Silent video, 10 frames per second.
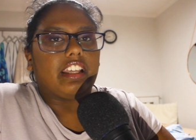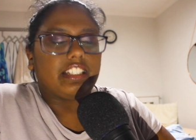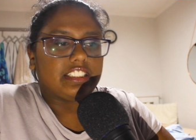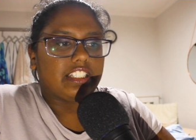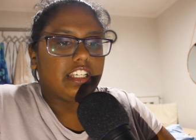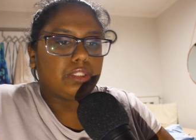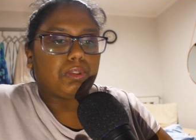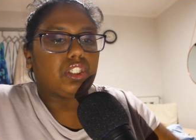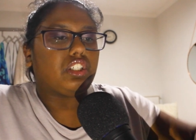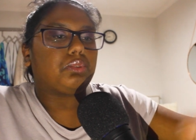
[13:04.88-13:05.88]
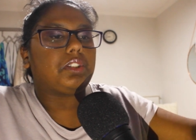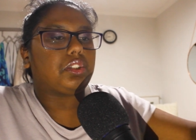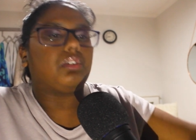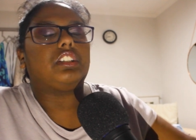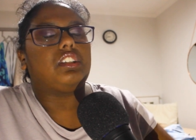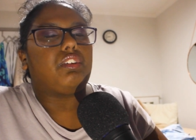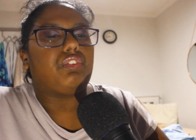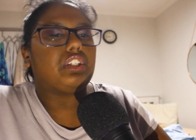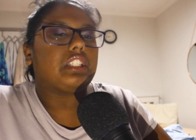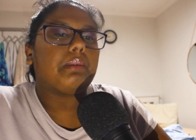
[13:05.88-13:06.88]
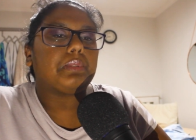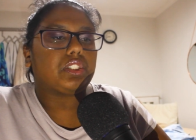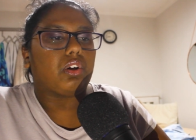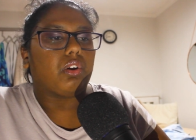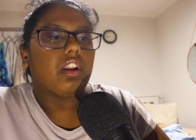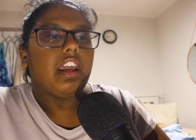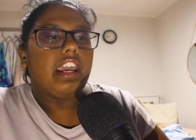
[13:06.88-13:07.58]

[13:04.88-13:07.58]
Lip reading: Like, especially because we saw this in the first episode.